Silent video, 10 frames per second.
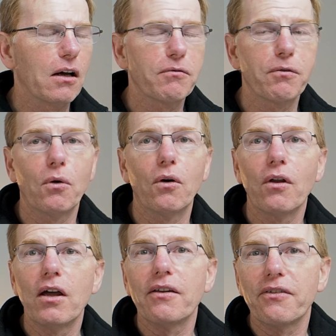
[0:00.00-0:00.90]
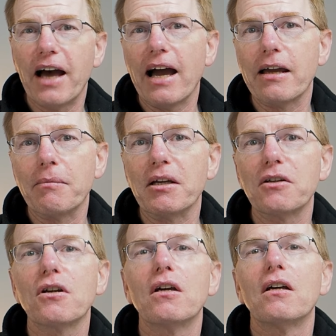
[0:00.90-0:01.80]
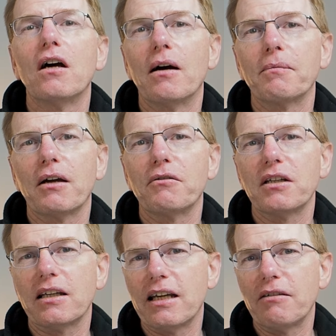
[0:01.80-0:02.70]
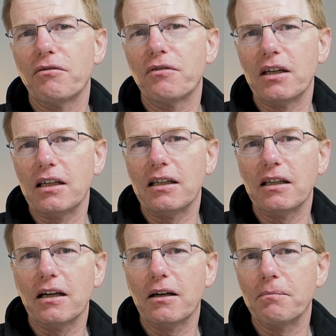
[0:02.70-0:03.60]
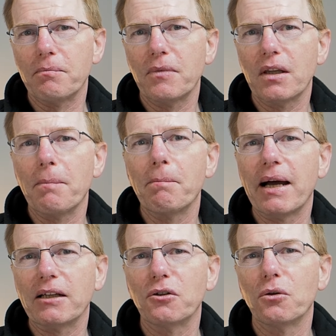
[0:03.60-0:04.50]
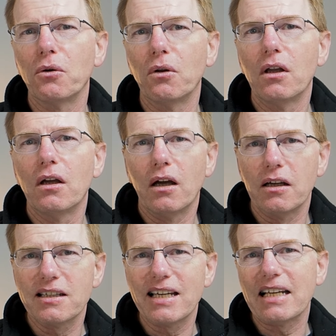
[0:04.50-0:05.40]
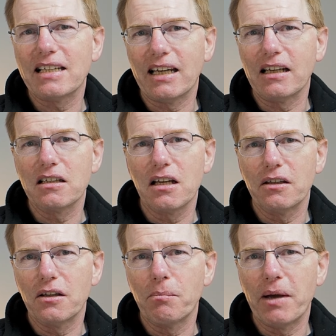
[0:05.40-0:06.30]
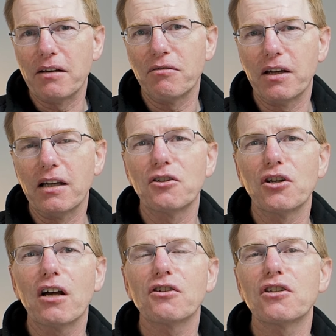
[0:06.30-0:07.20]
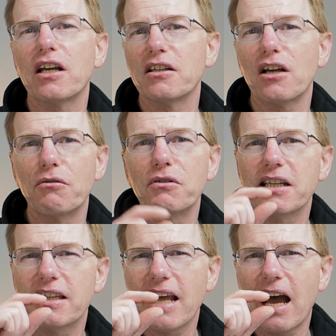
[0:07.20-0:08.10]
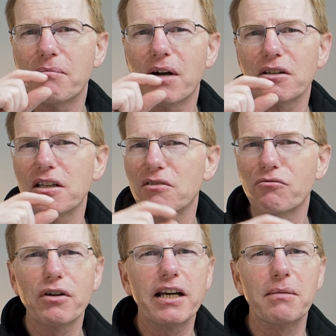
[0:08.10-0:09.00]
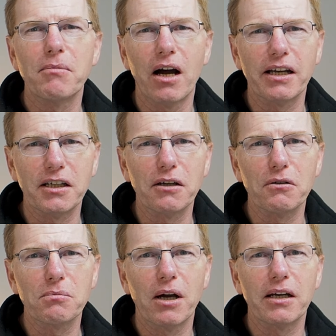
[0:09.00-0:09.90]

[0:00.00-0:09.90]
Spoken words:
for that image, I'm going to give the manual settings the benefit. It's only that much. It's really minute,